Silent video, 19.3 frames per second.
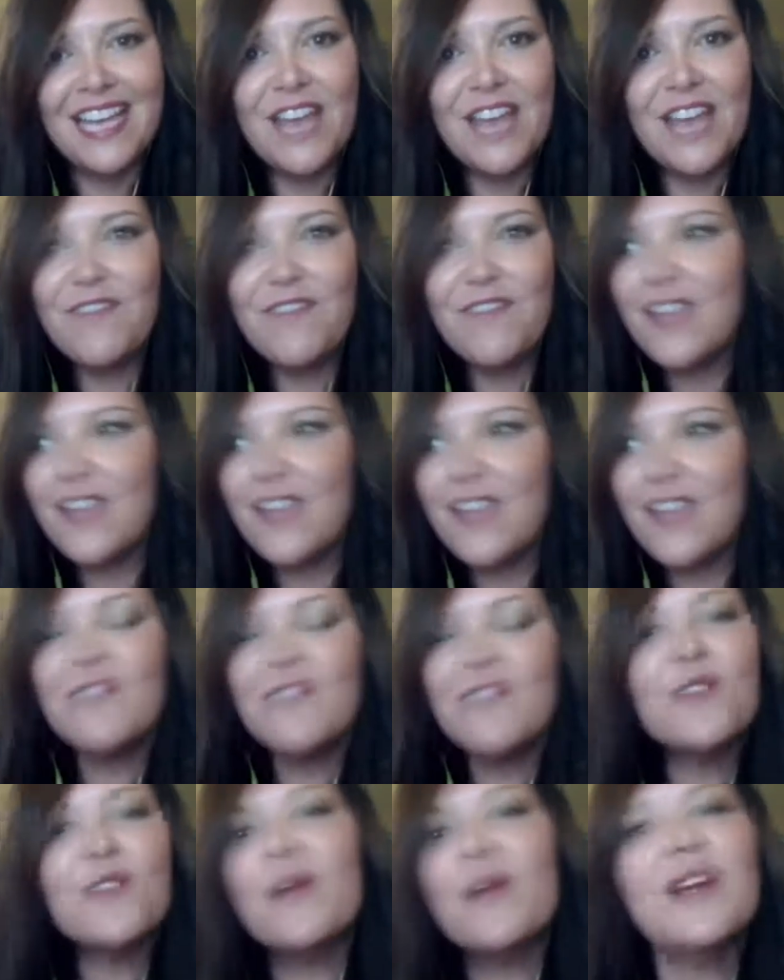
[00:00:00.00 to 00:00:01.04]
Even
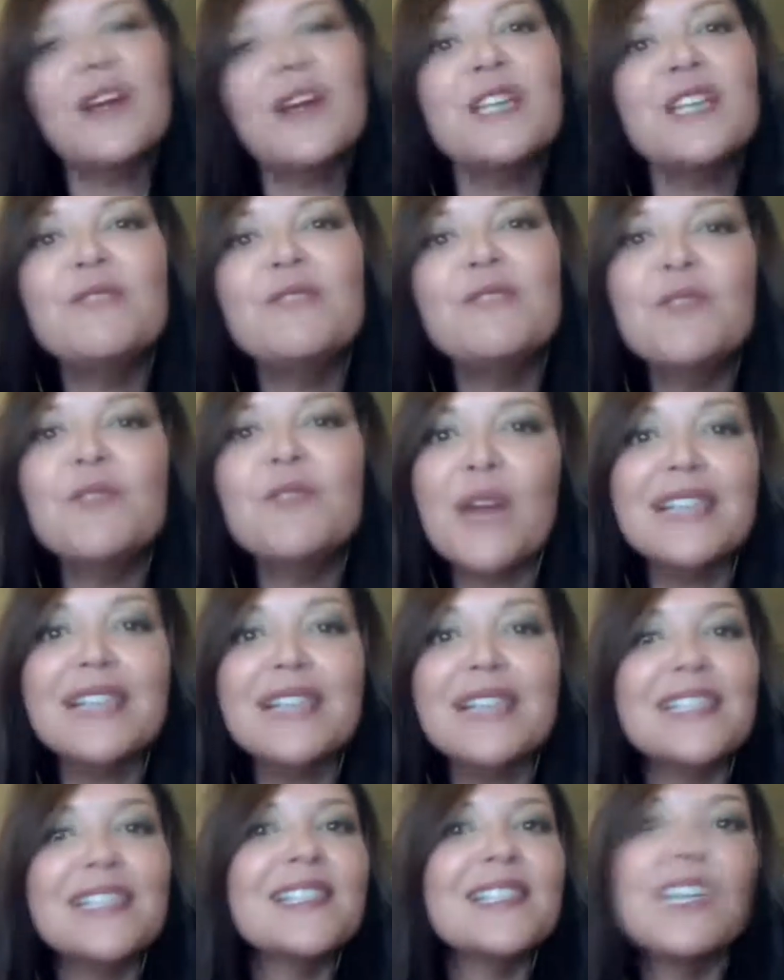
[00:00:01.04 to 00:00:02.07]
if you're wearing a new
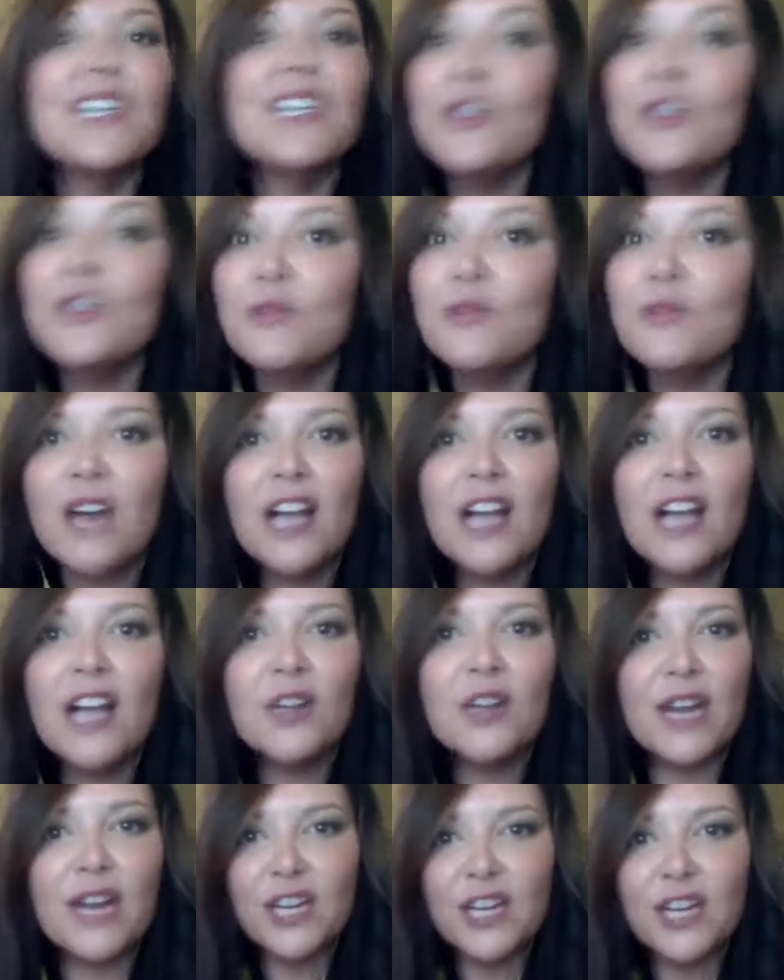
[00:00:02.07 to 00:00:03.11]
dress and it's in a new
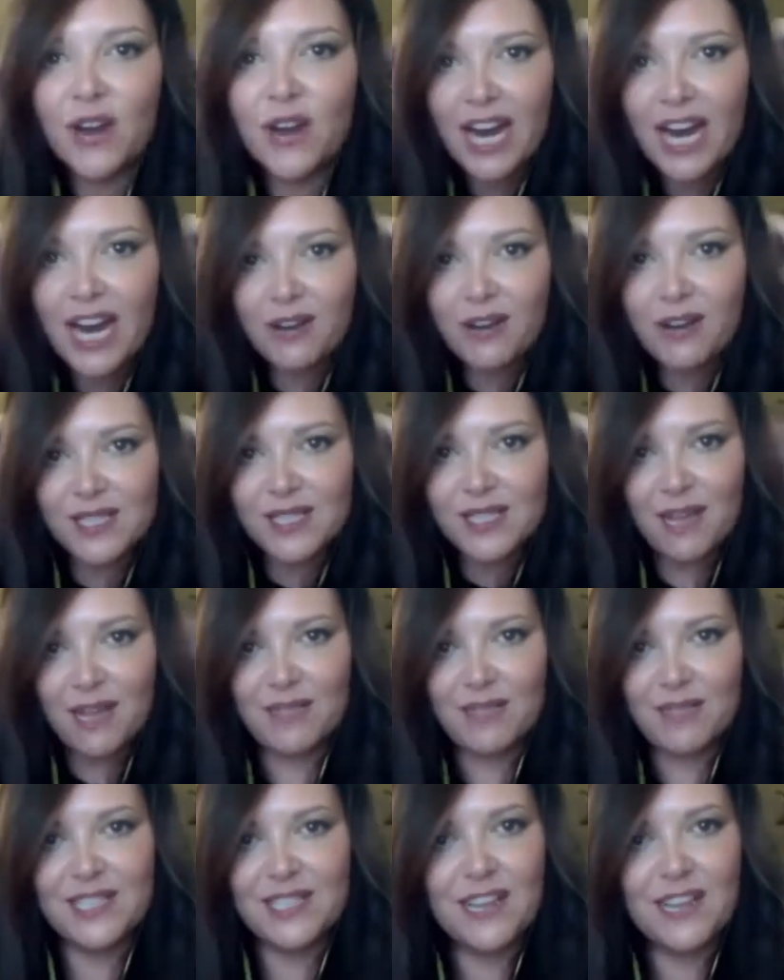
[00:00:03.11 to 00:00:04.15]
color and your hair is
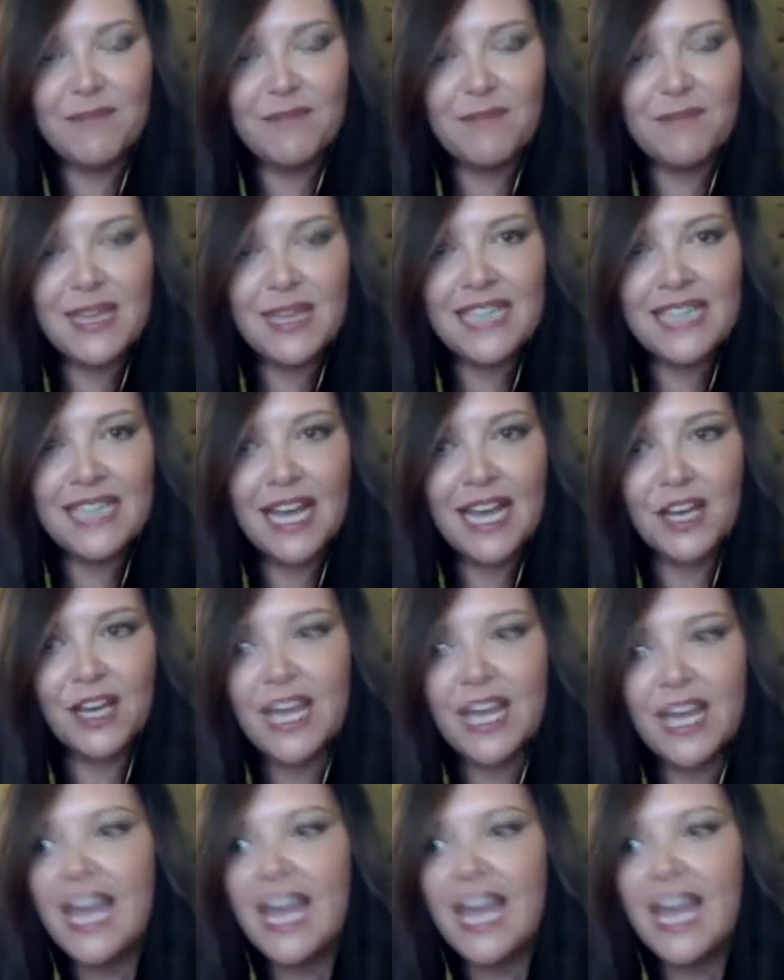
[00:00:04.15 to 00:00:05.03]
up instead of being down,